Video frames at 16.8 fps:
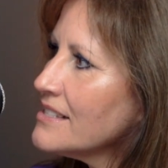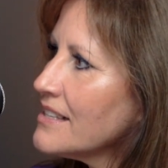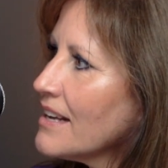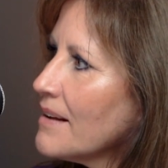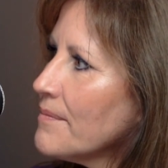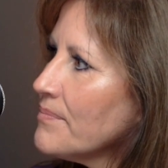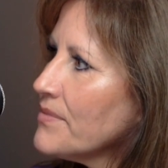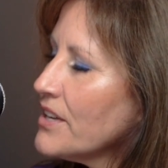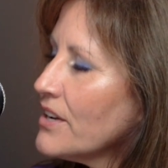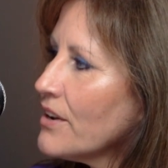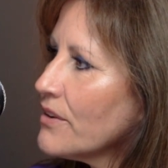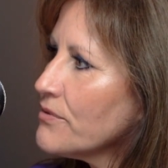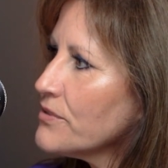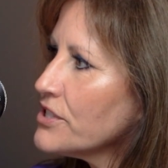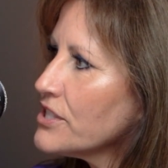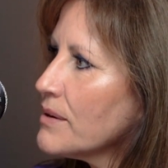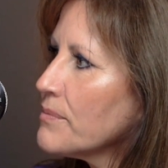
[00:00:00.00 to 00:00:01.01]

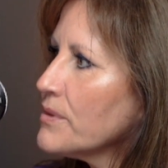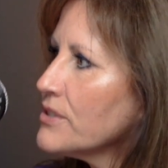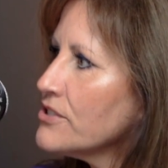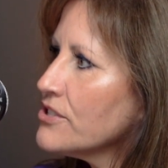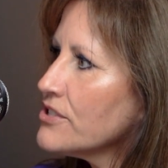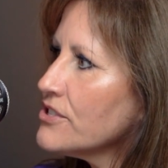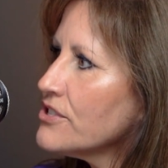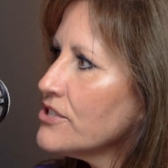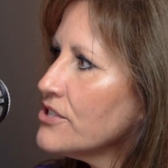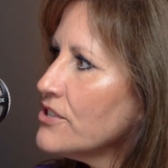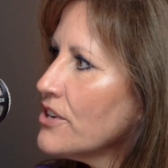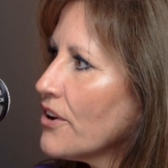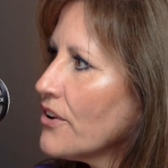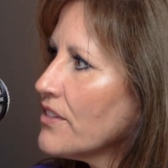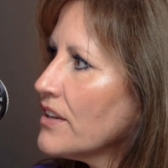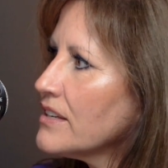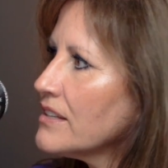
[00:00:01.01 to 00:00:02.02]
for someone just to
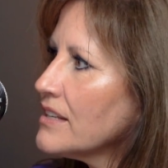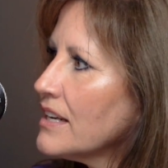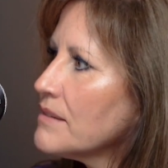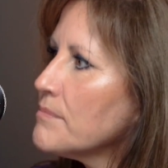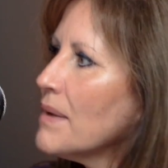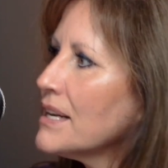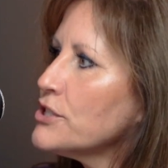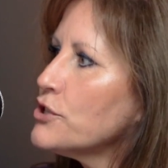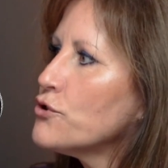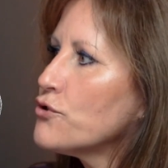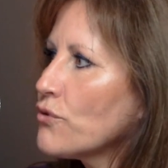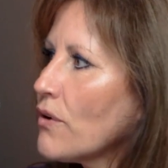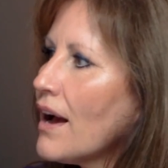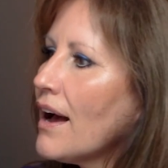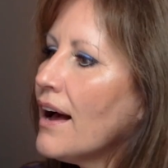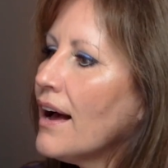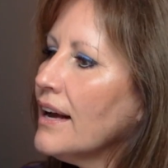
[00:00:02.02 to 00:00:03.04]
know that it must
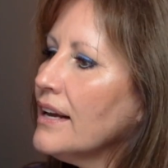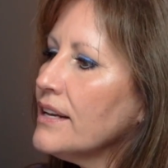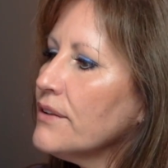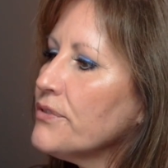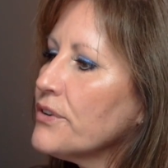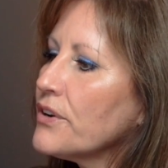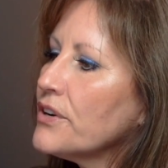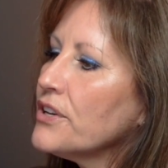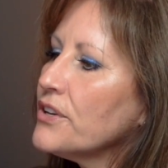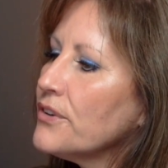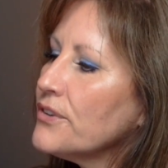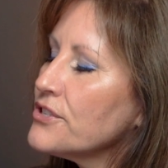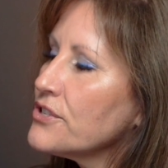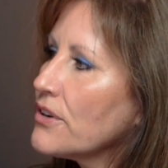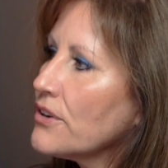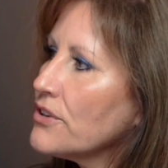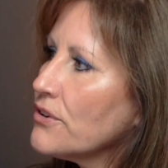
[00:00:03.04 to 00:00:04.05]
dry if you're going to
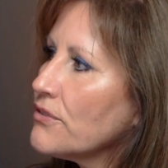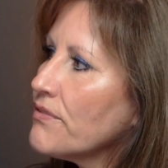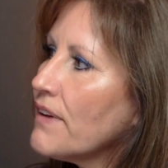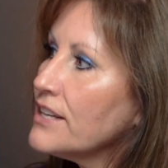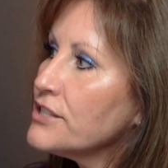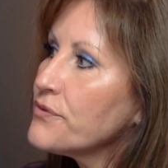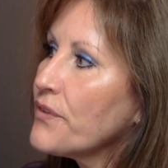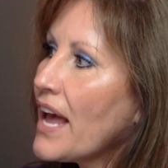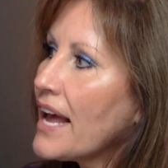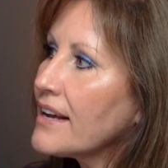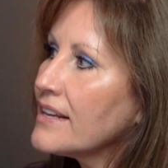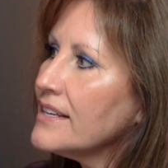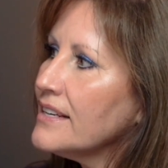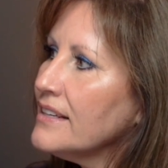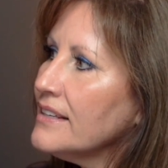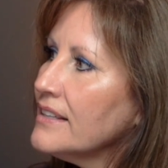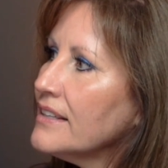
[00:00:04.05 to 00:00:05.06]
use it on your face for
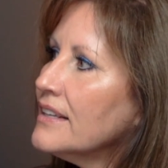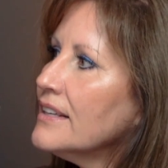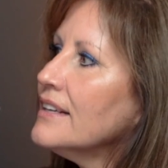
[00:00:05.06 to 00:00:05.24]
acne.